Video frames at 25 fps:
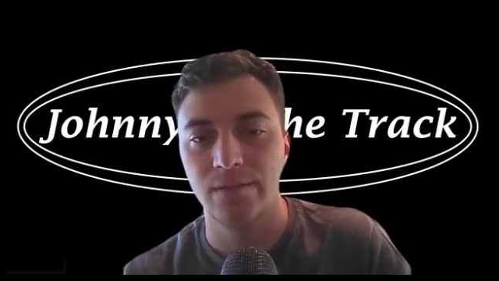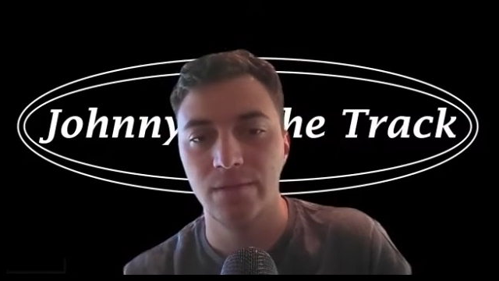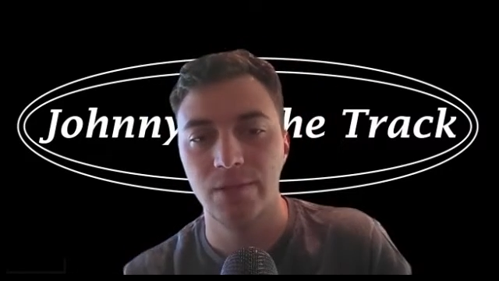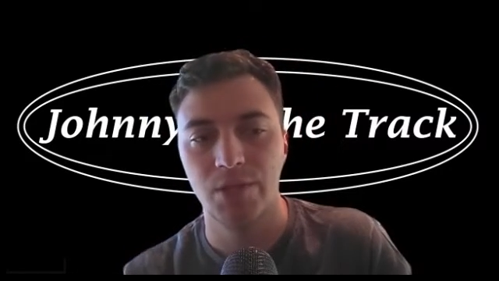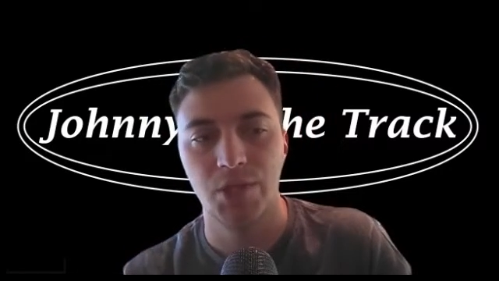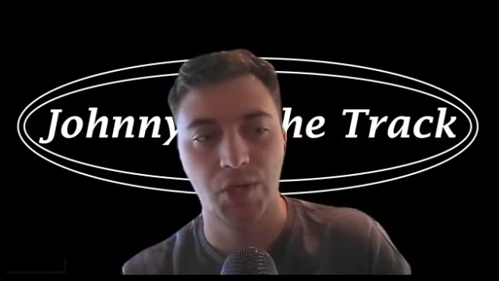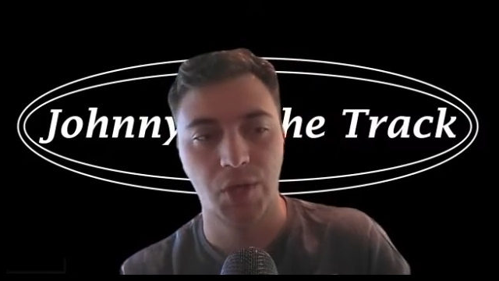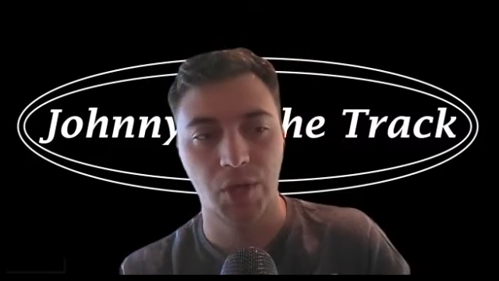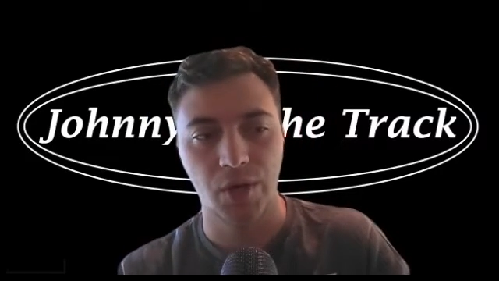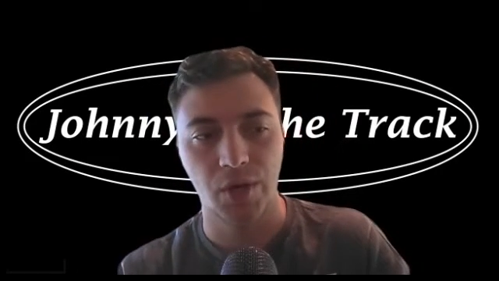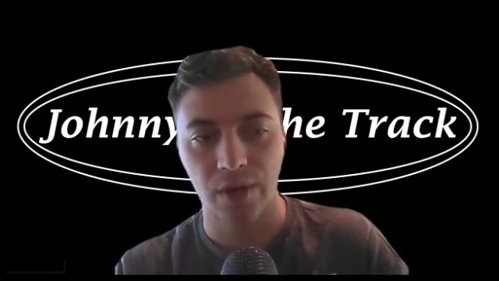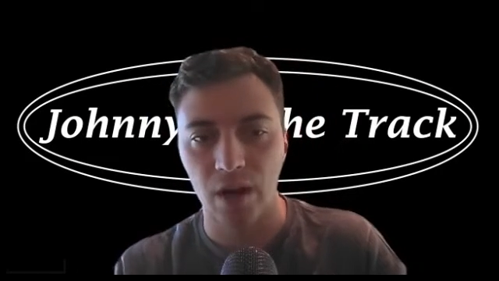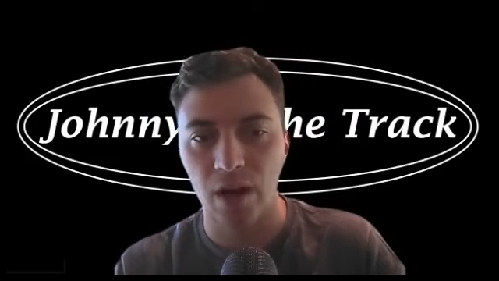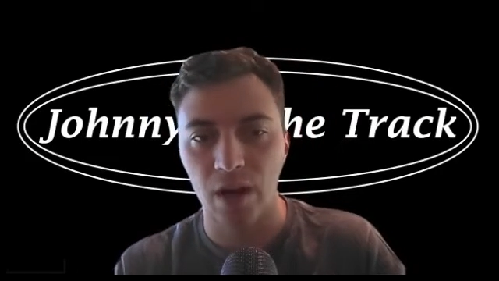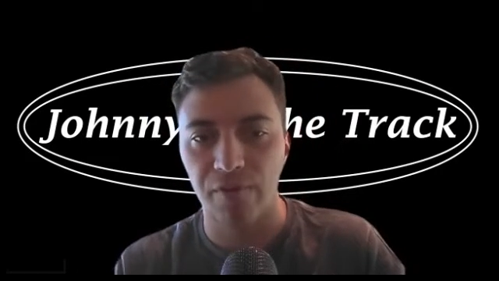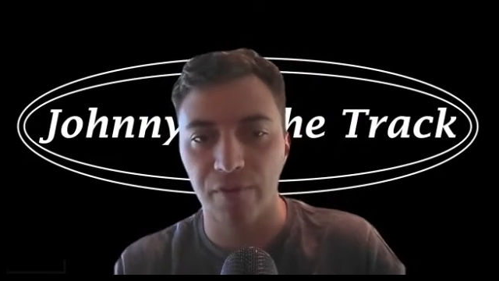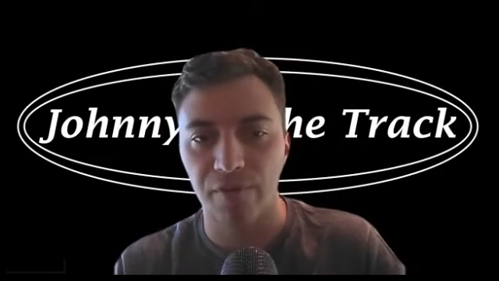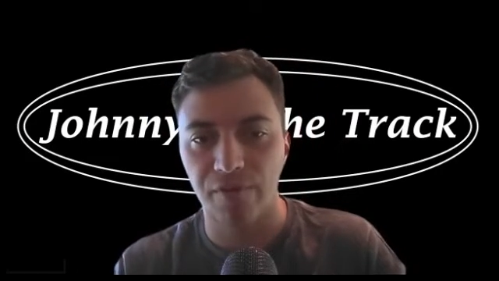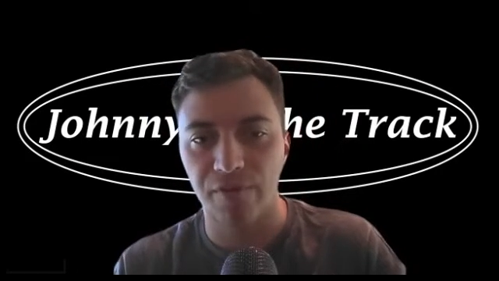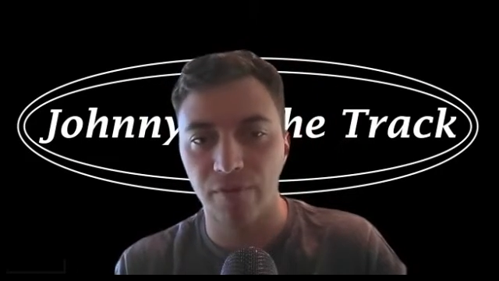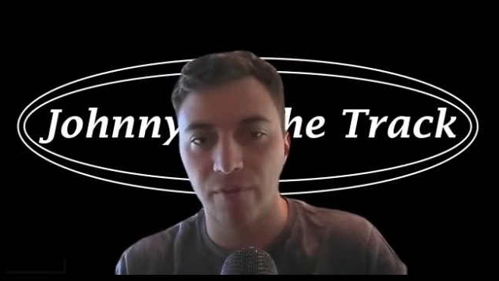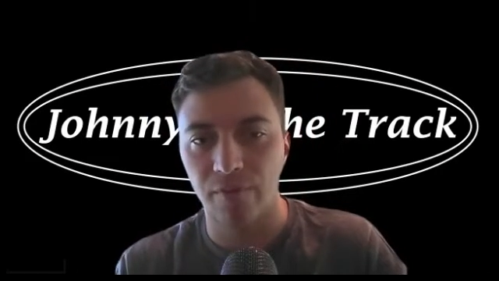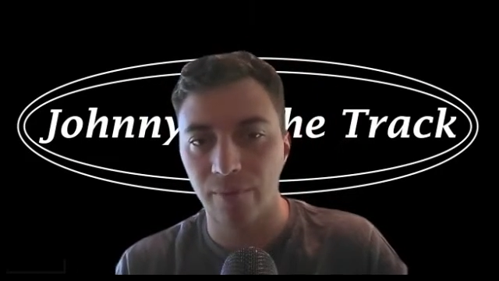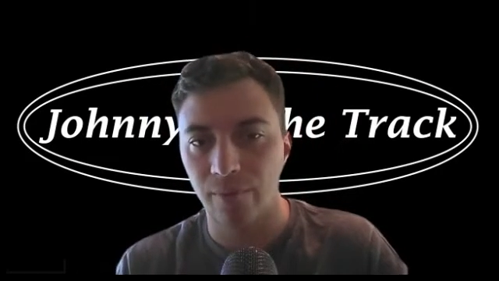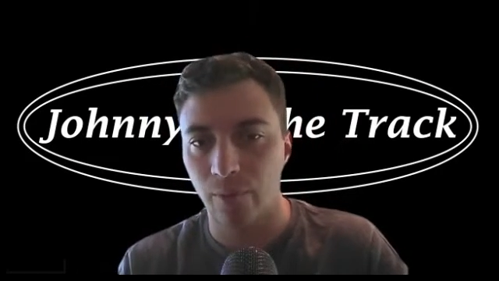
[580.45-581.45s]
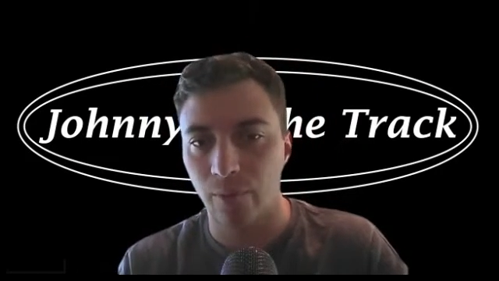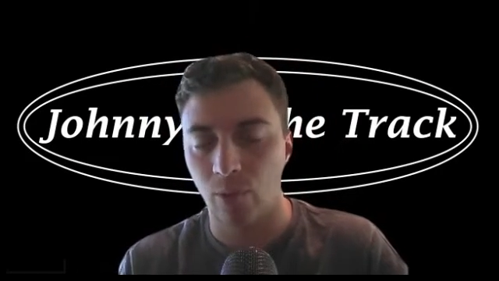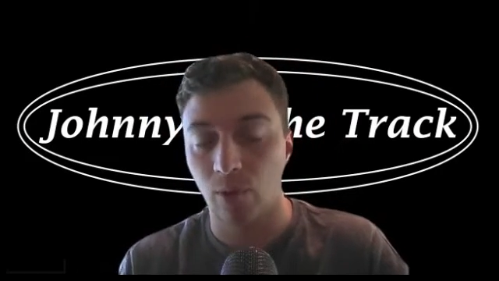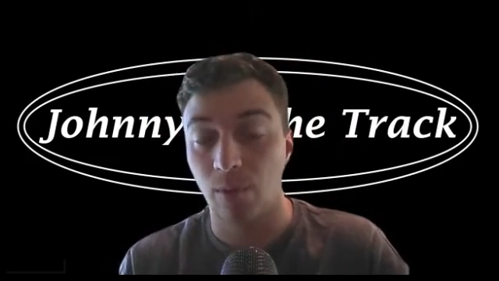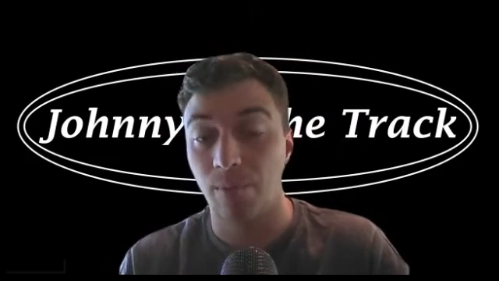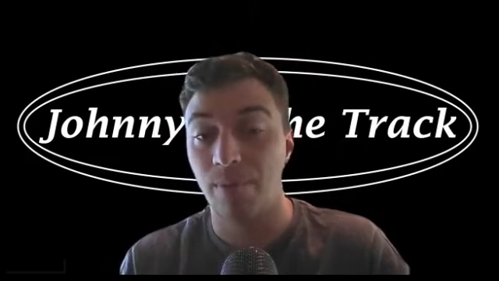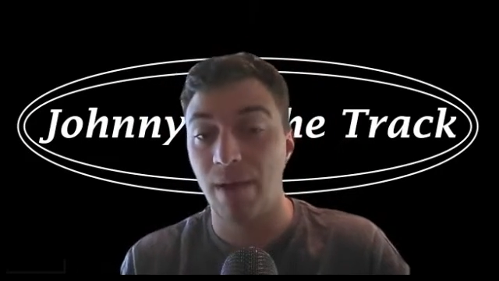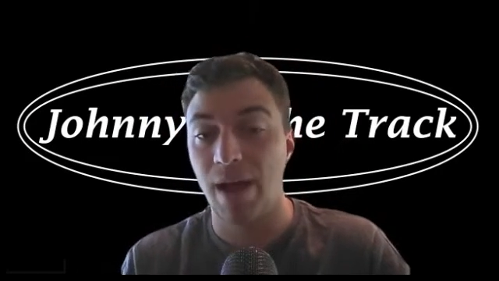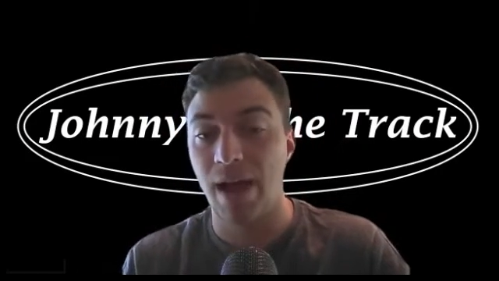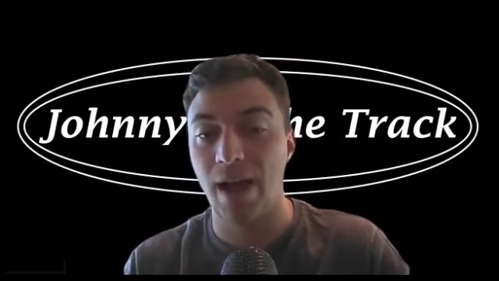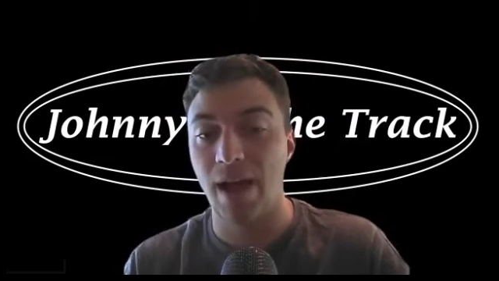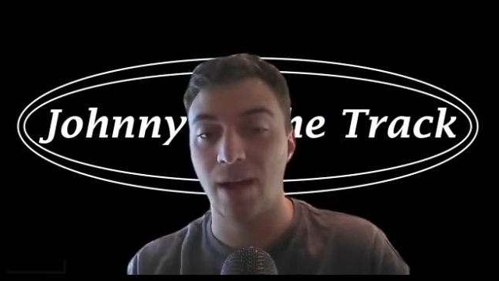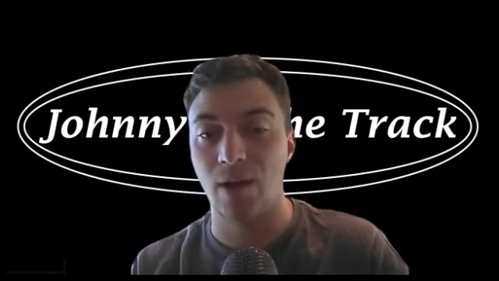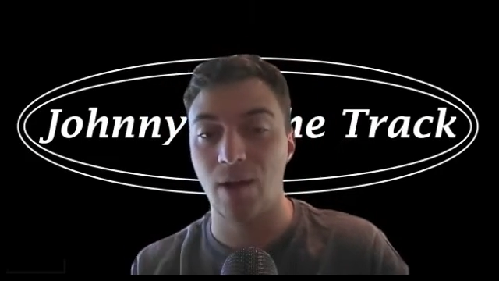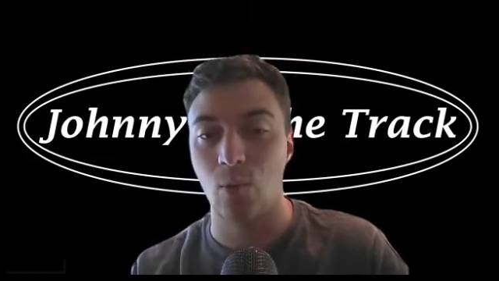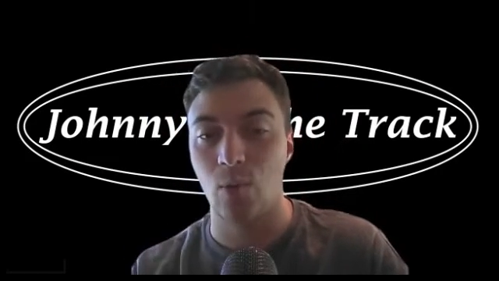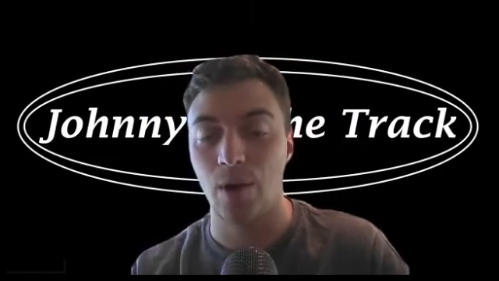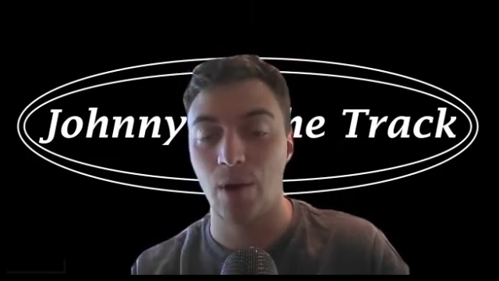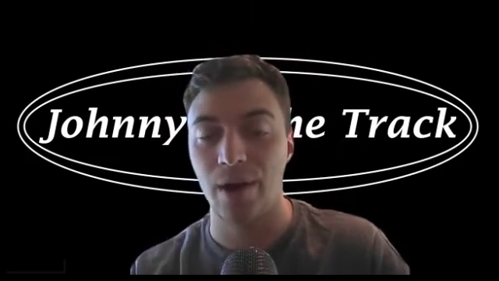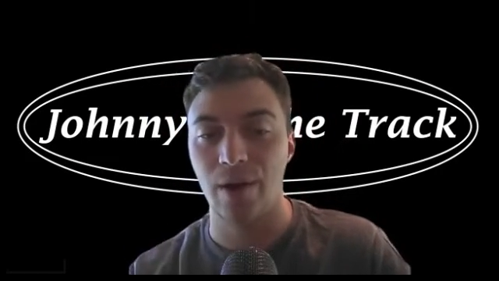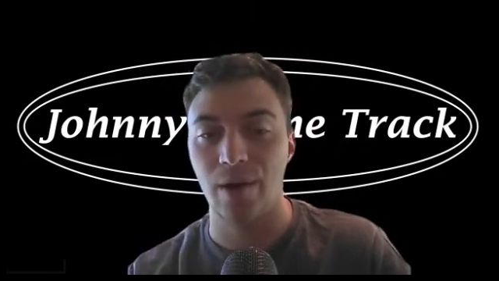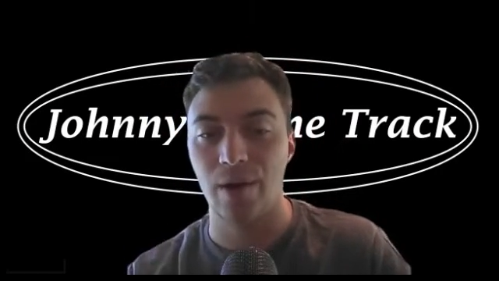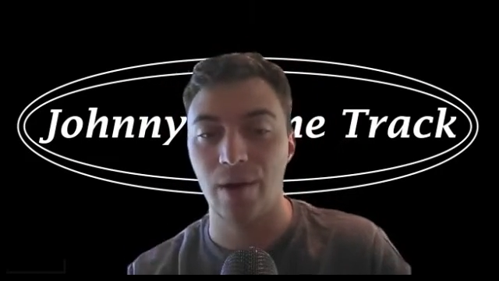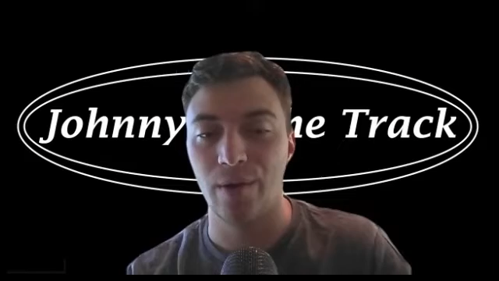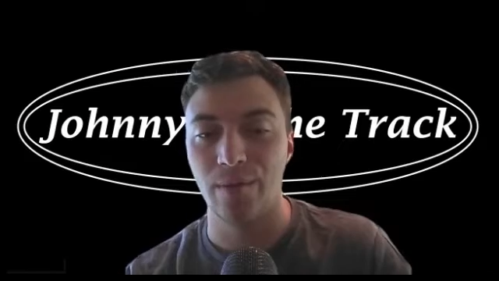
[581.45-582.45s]
sure enough, we're back
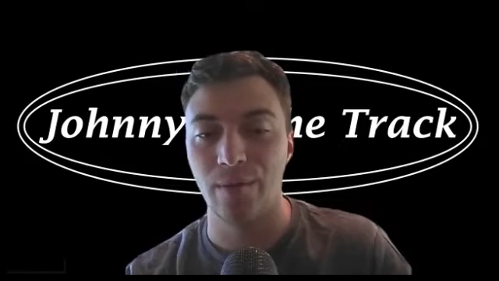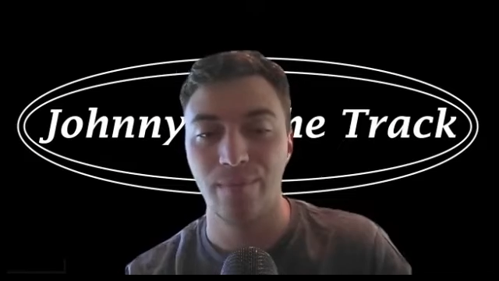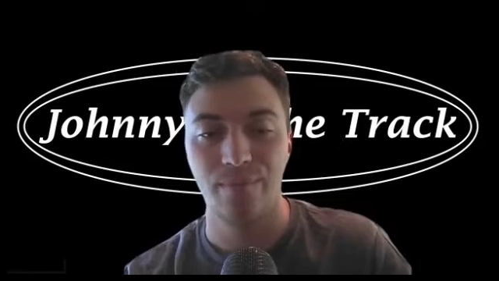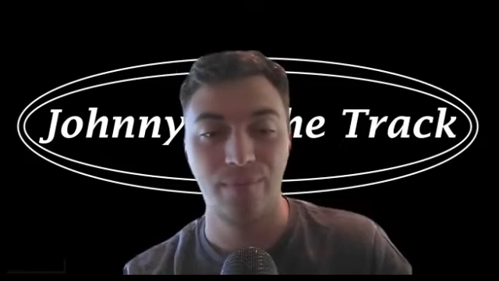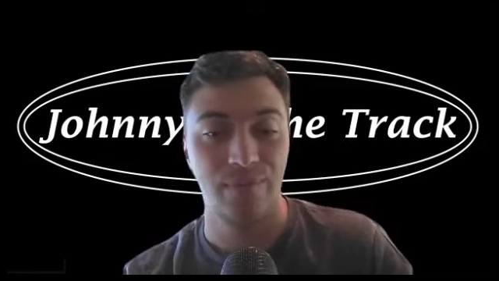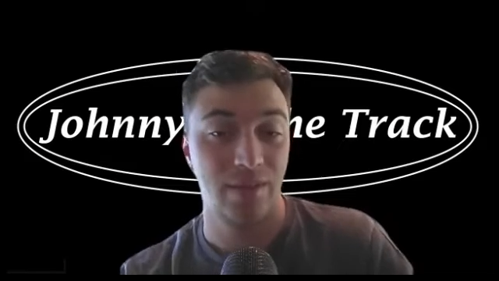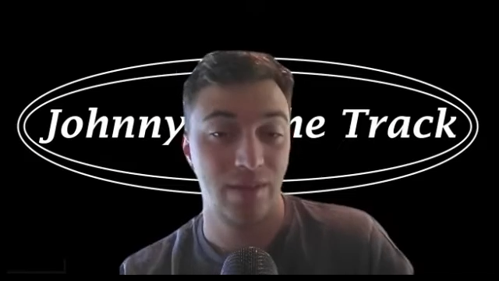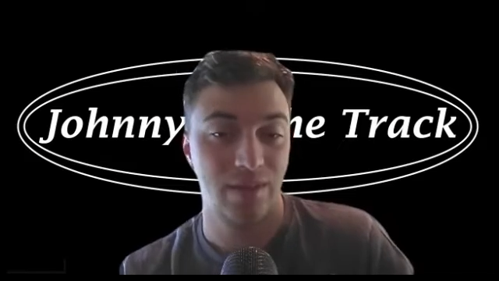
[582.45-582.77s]
where,